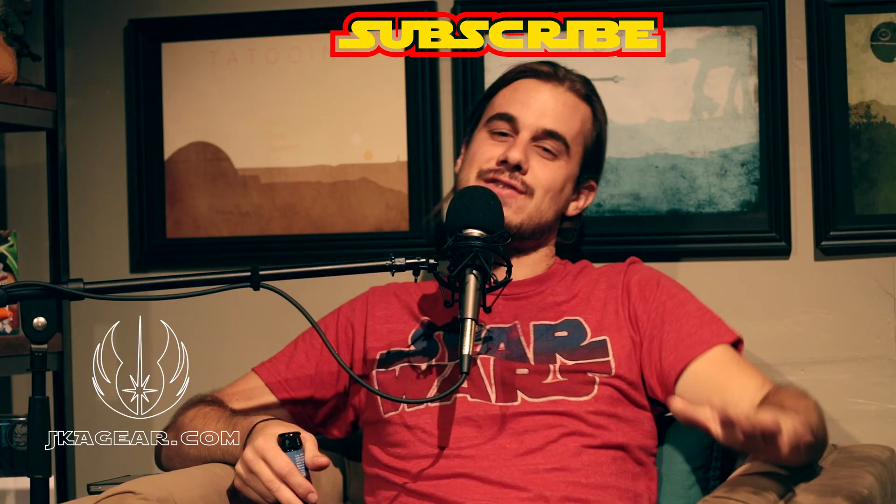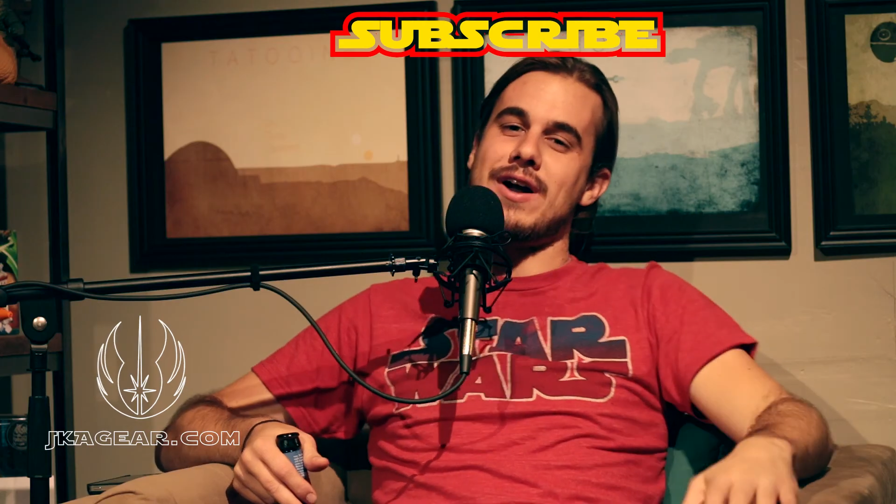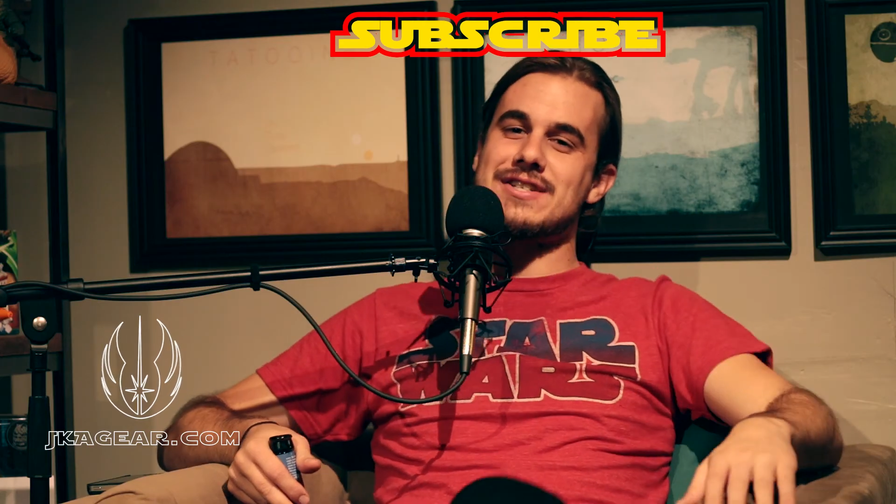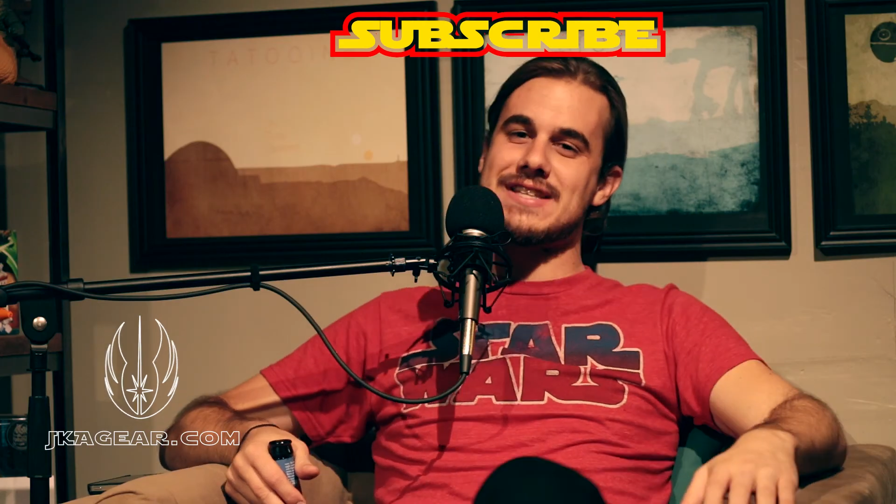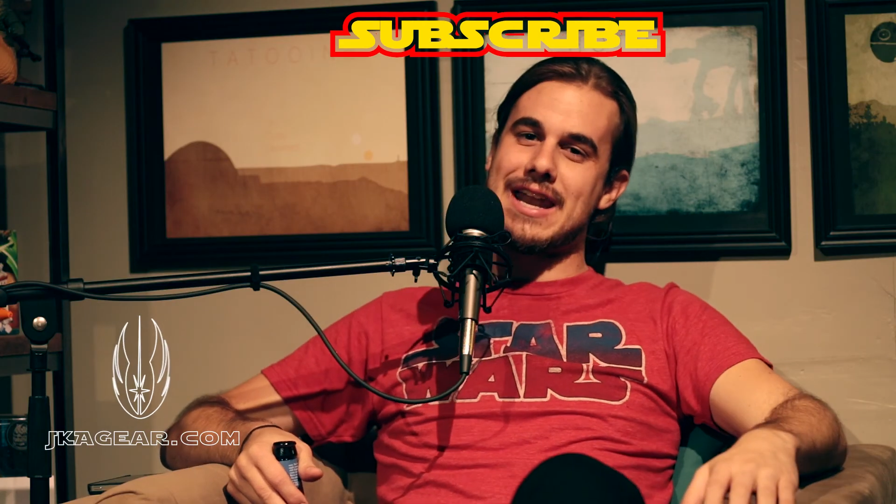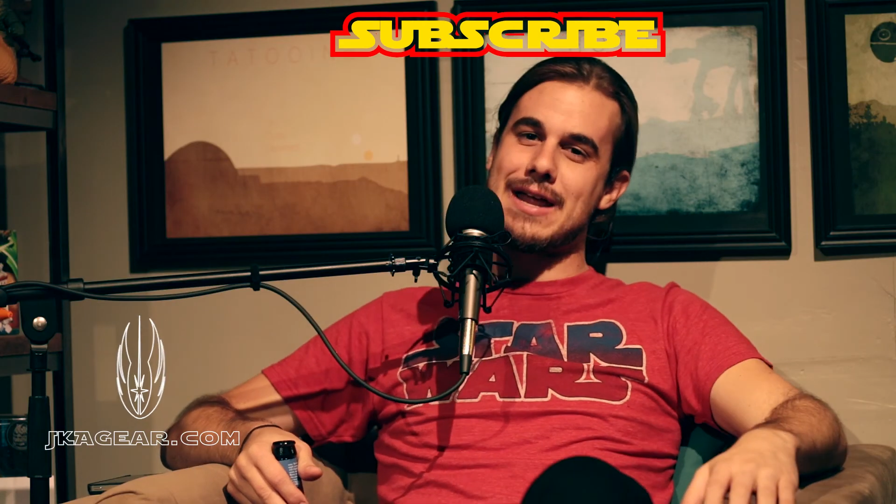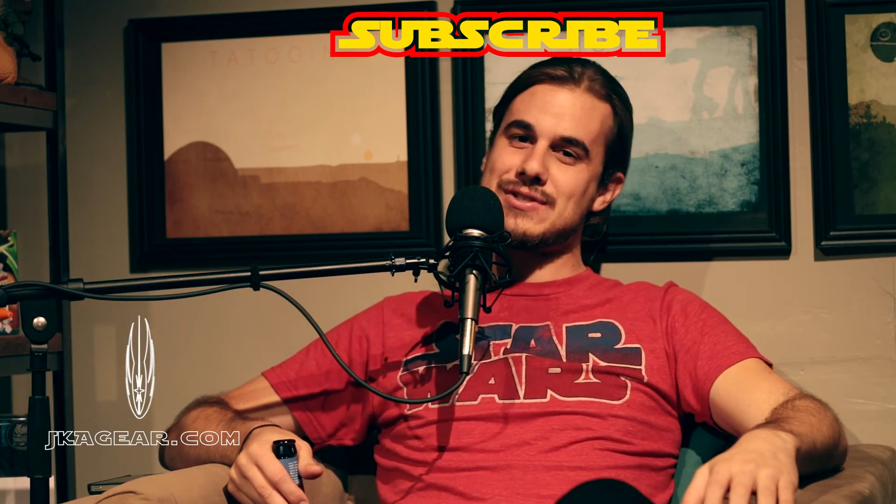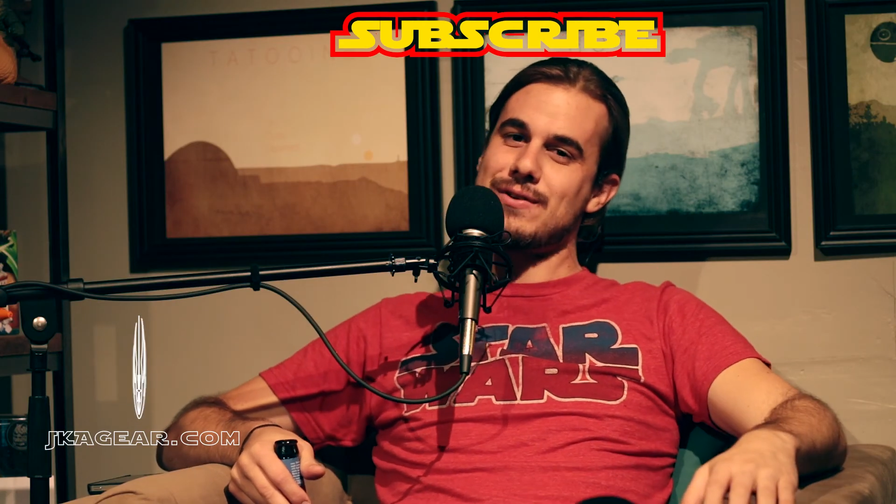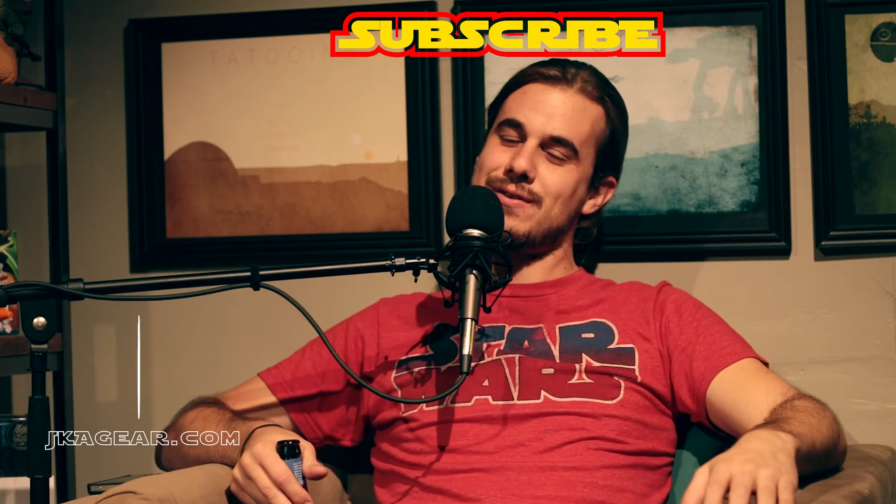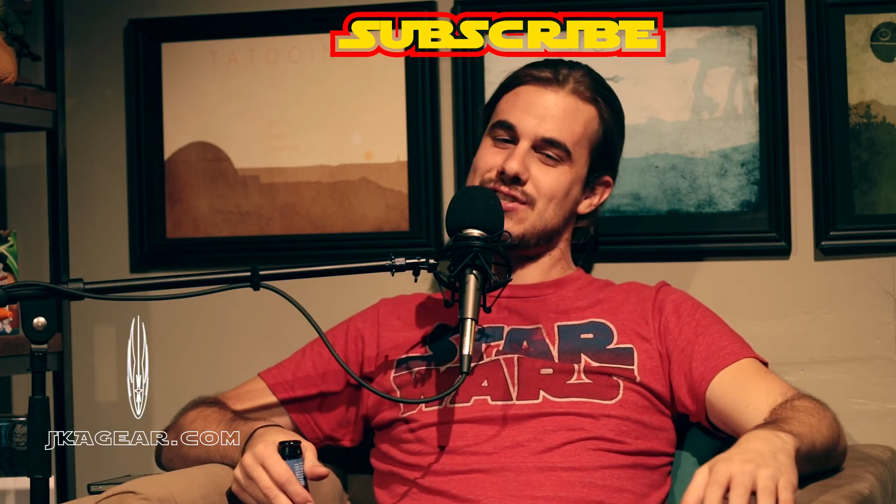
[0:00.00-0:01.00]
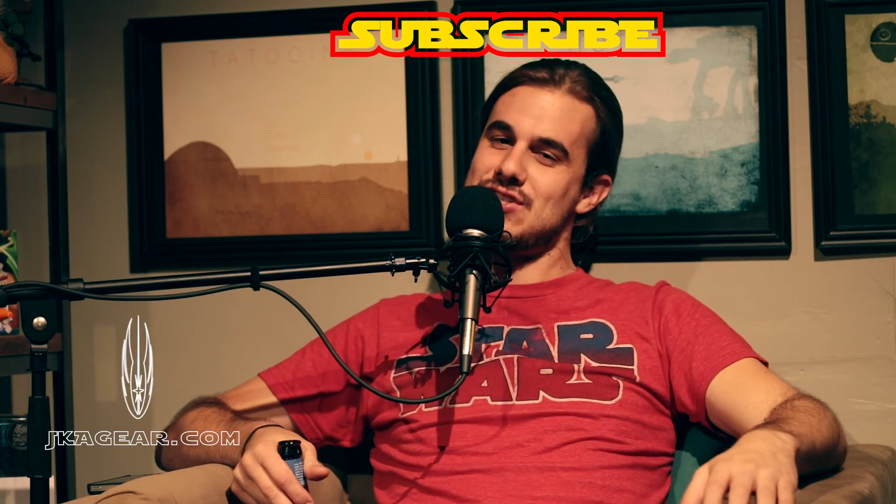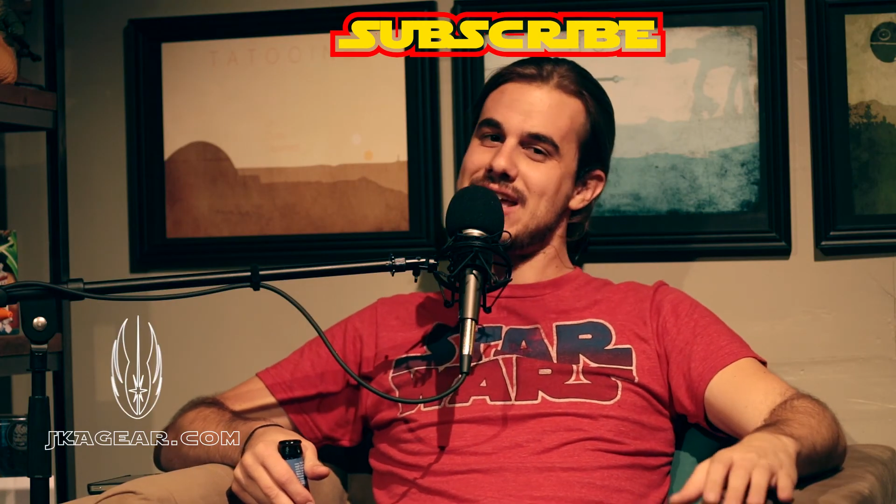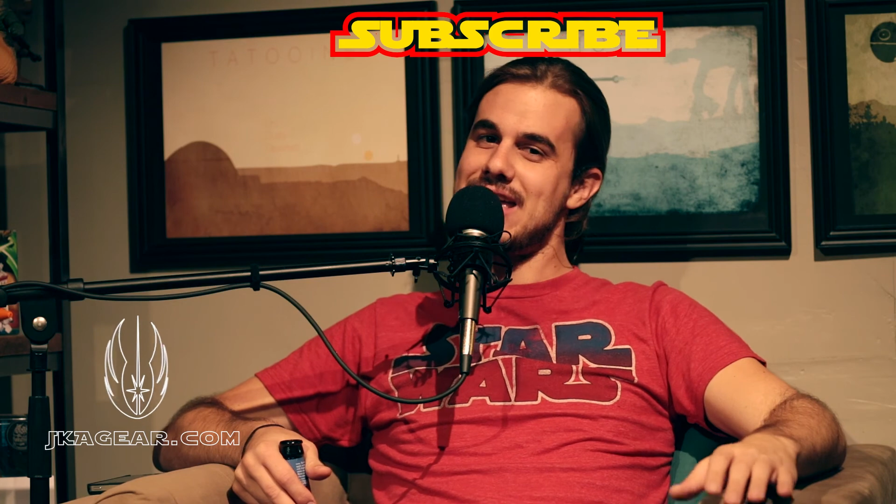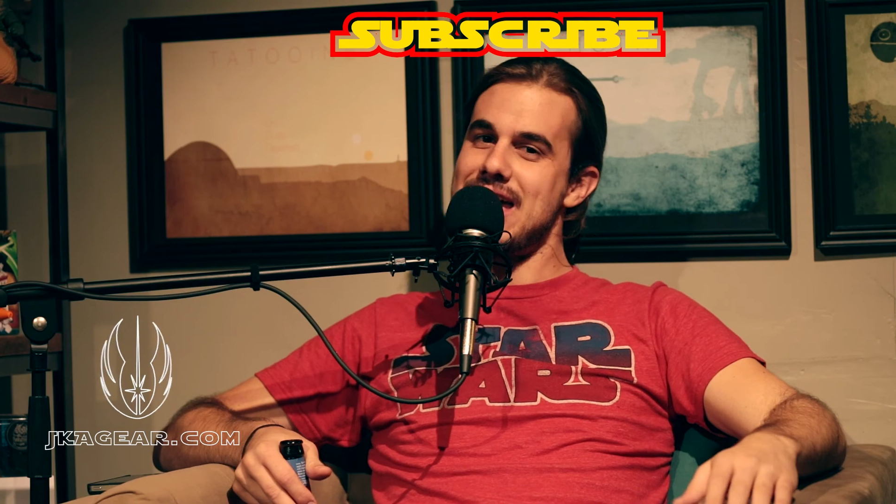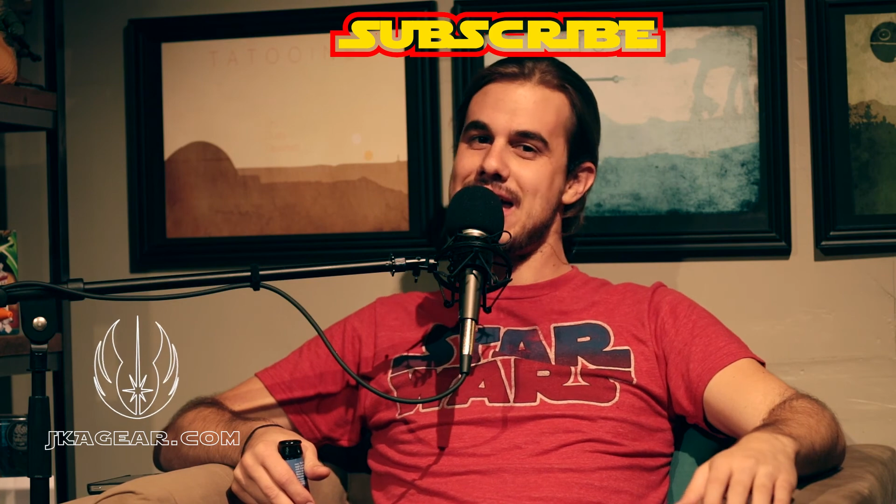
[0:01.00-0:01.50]
for watching. watching that episode of the
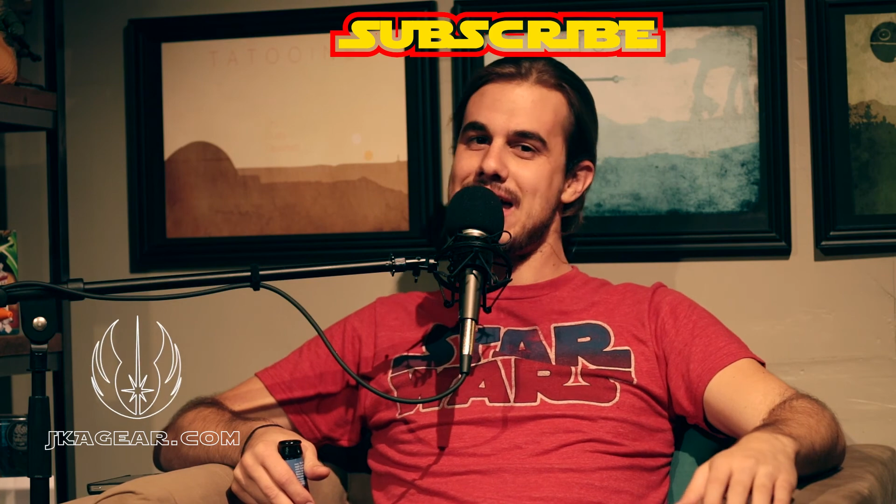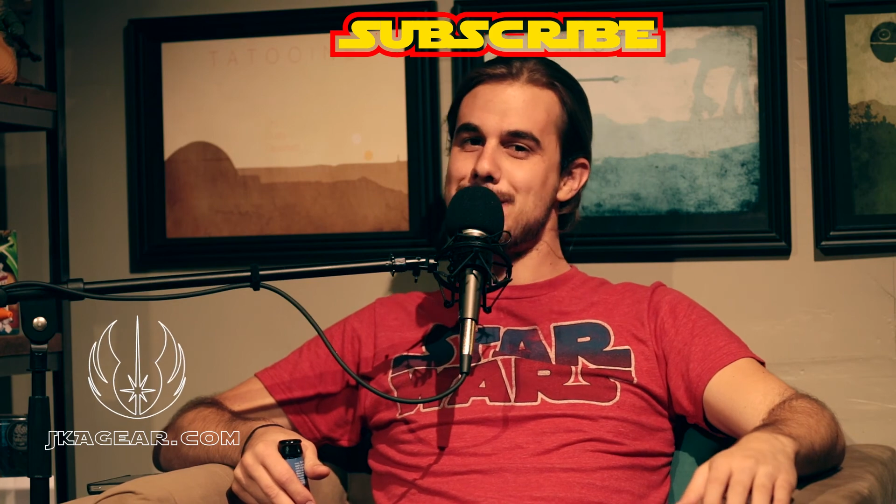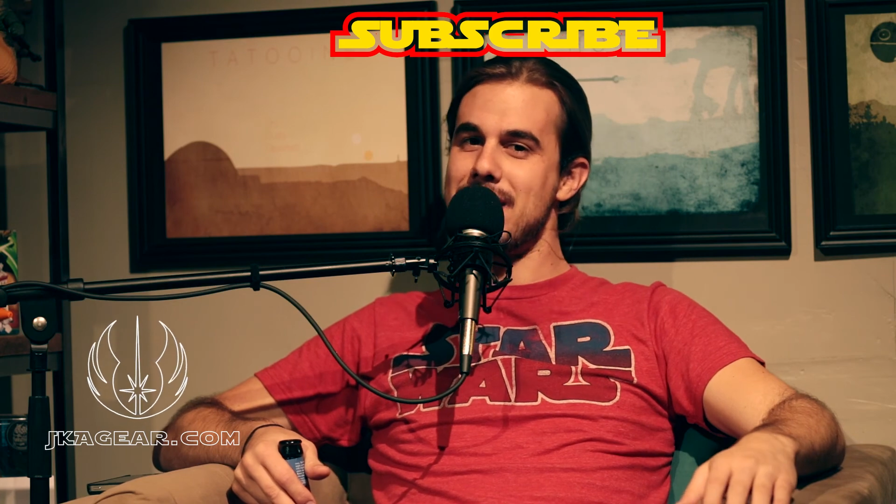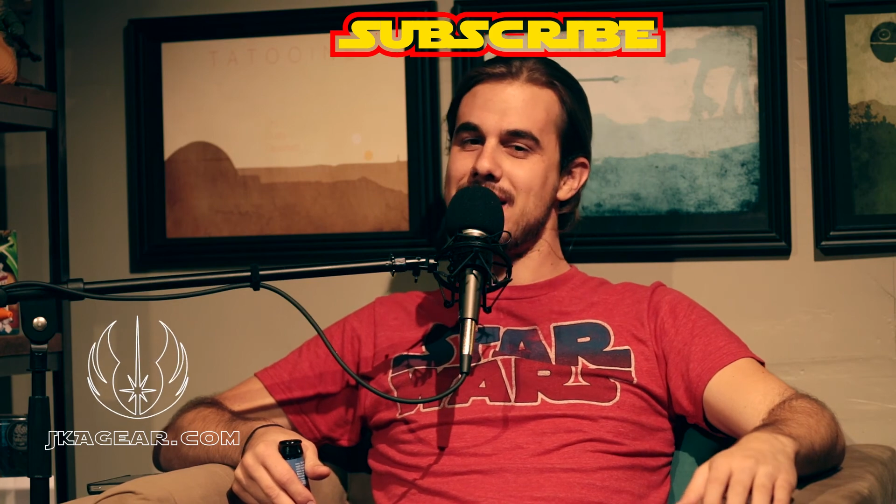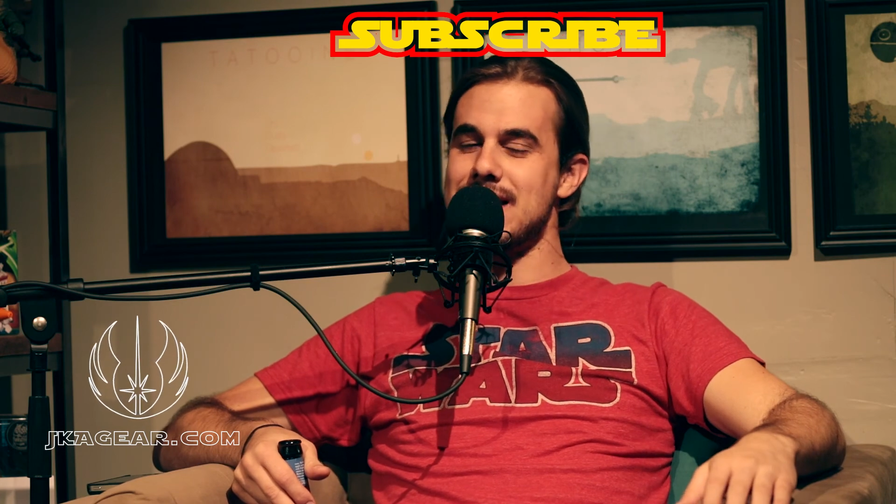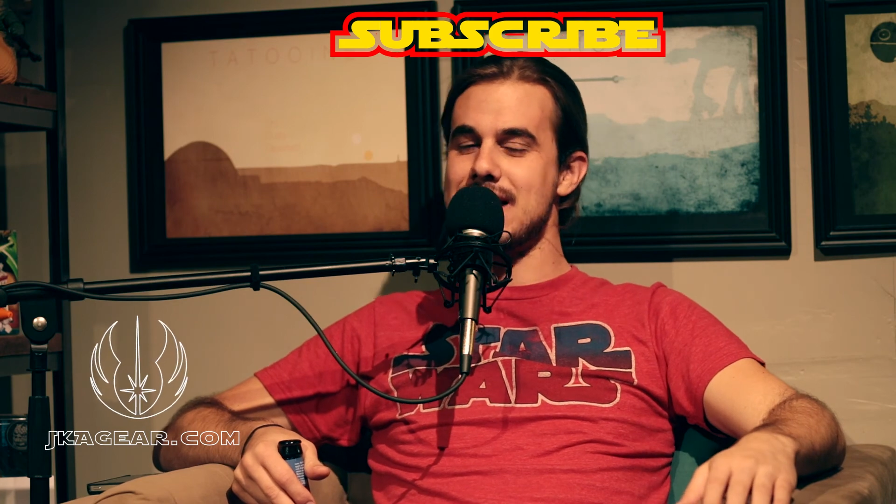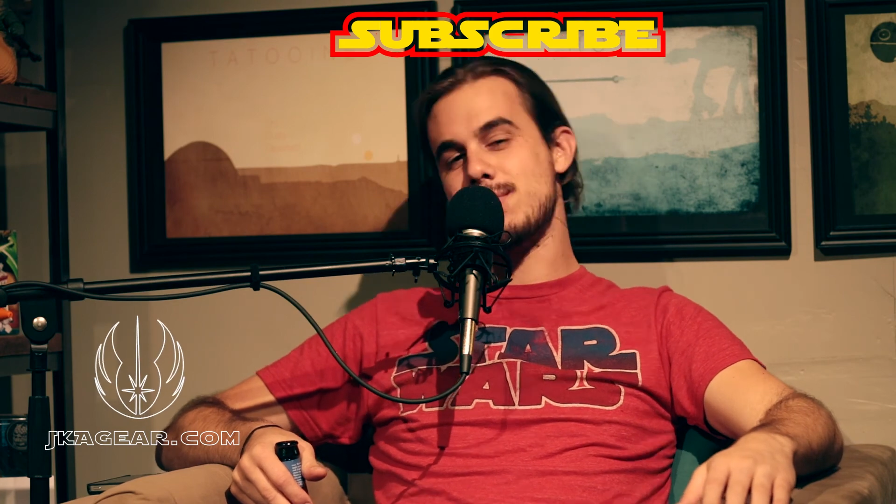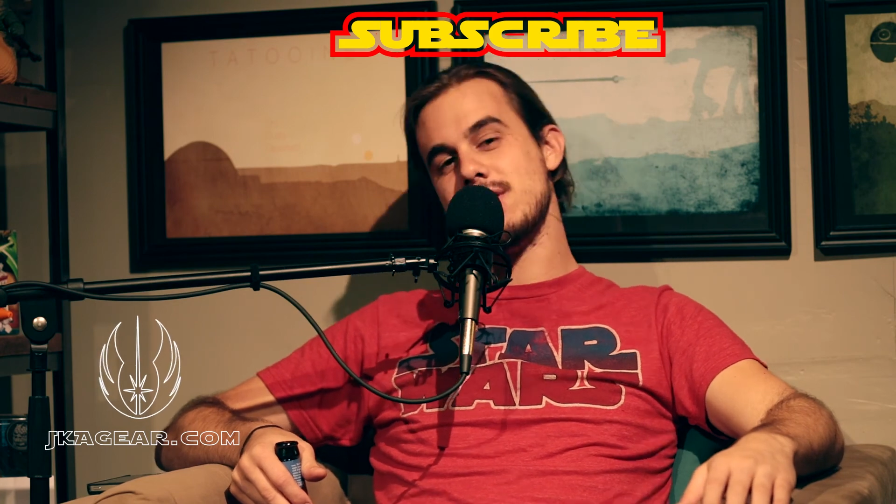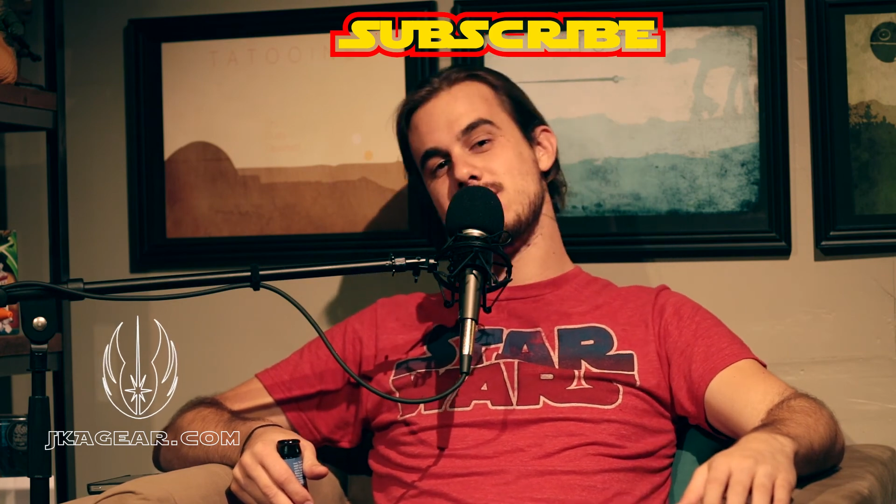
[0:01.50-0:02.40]
JKA podcast brought